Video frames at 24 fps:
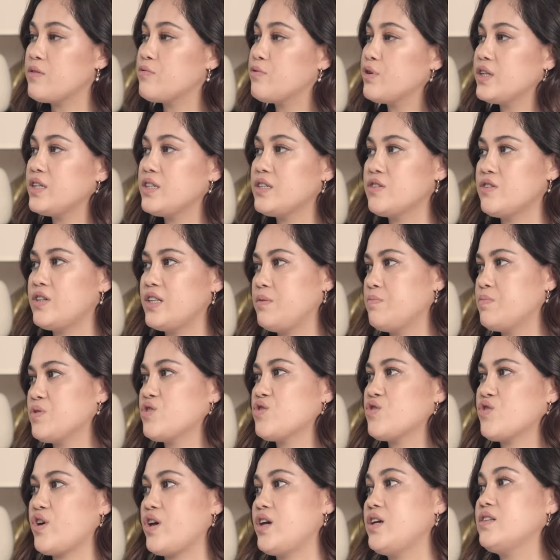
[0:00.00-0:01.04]
really sleep
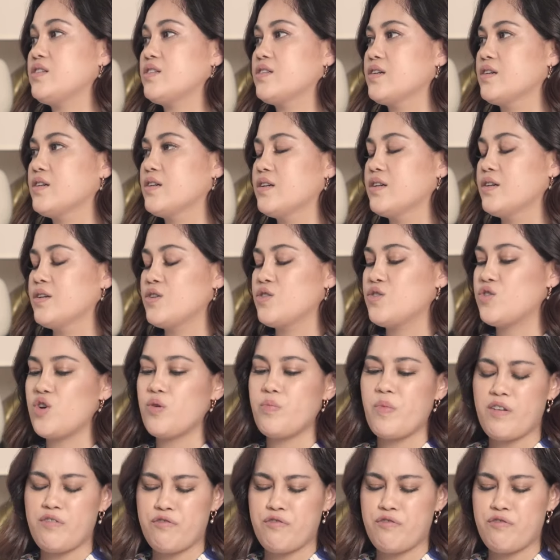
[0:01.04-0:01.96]
straight. So my